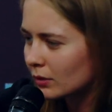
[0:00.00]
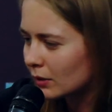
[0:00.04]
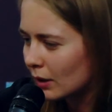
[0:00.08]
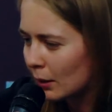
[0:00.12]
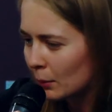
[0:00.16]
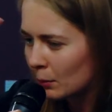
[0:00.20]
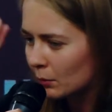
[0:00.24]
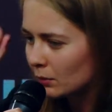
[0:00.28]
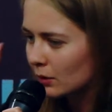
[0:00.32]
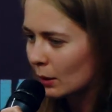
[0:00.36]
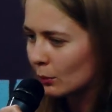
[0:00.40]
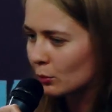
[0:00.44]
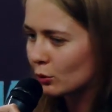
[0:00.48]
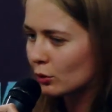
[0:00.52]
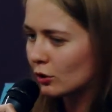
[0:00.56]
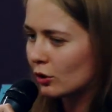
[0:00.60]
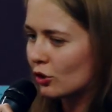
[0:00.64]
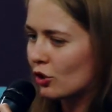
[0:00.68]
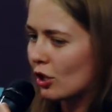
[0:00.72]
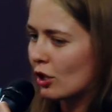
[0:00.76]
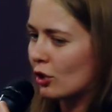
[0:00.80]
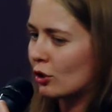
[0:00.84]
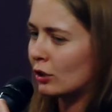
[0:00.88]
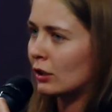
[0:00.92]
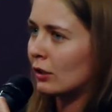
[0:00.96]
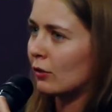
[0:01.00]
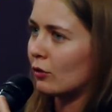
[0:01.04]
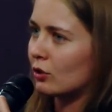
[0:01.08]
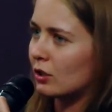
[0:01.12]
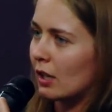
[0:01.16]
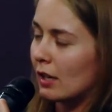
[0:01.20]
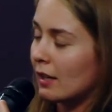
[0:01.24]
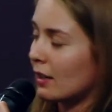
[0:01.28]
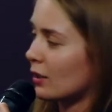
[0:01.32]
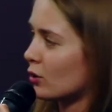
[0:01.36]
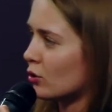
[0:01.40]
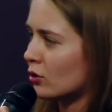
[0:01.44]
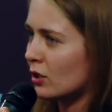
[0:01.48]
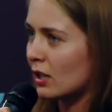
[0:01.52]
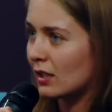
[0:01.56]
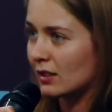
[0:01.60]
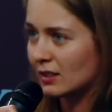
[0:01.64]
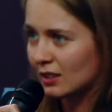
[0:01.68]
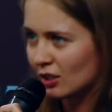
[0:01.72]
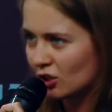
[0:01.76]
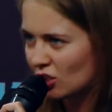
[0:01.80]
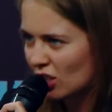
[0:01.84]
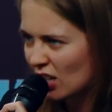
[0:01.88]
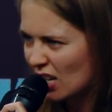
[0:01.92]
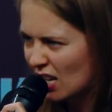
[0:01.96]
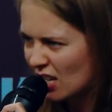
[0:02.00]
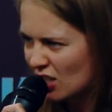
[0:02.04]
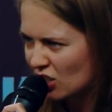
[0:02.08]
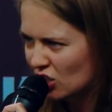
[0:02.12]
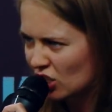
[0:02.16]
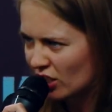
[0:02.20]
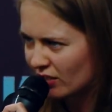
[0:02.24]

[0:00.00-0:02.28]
us, uh, what sort of volunteer are you?